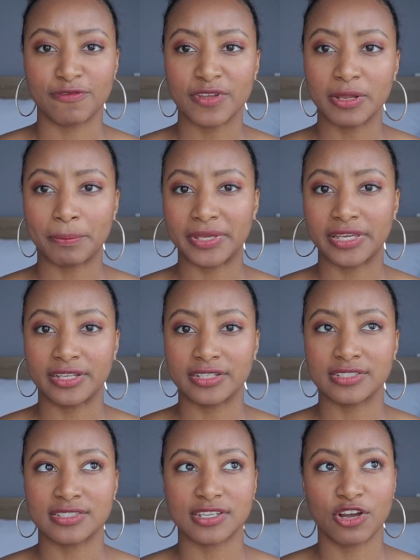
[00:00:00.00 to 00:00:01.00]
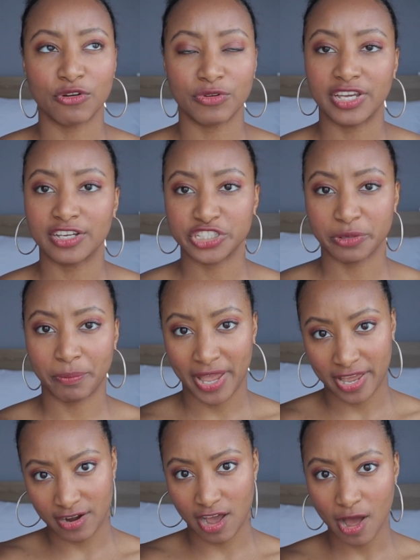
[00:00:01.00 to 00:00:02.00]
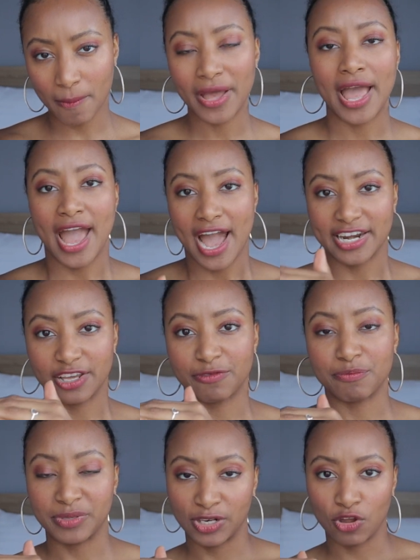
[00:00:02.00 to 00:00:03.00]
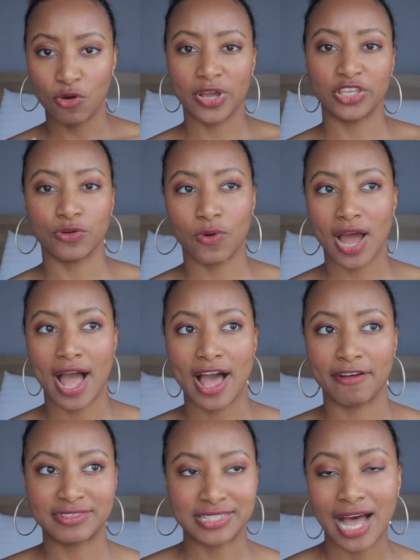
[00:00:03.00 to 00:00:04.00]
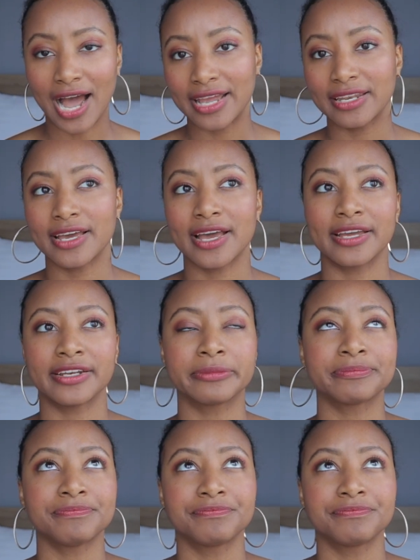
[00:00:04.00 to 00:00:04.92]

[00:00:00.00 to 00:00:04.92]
Philippines, Korea, Japan up, and if below it you'll have Thailand,